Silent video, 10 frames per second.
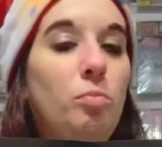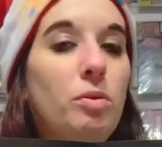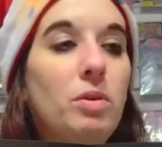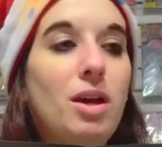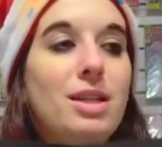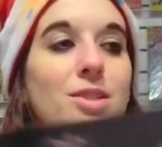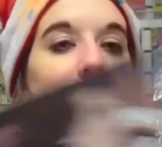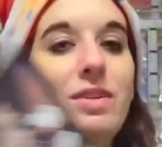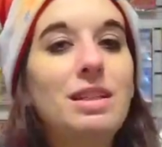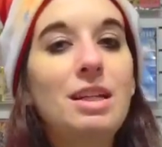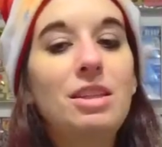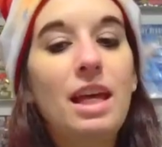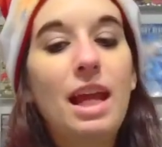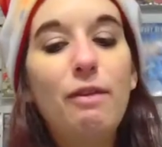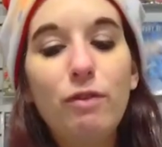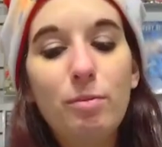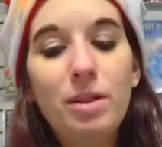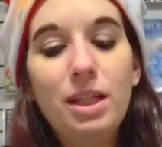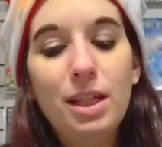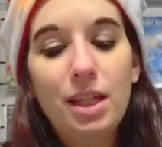But we also found out that
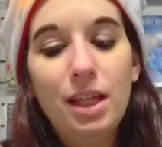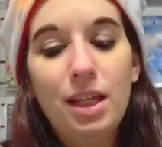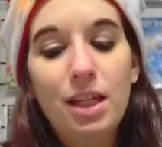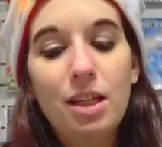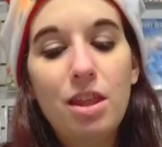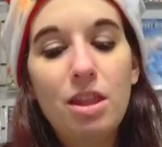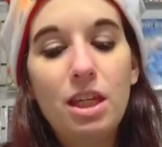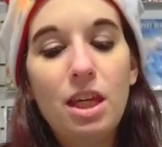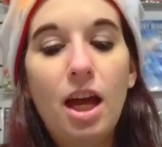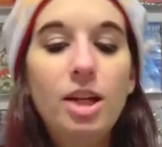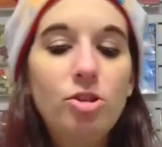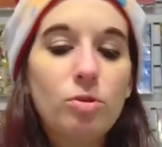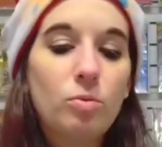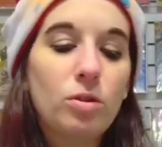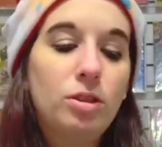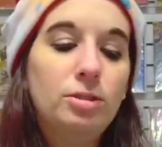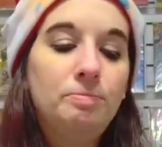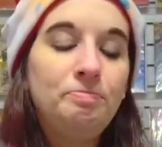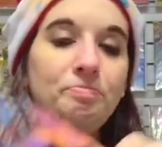everybody in the underworld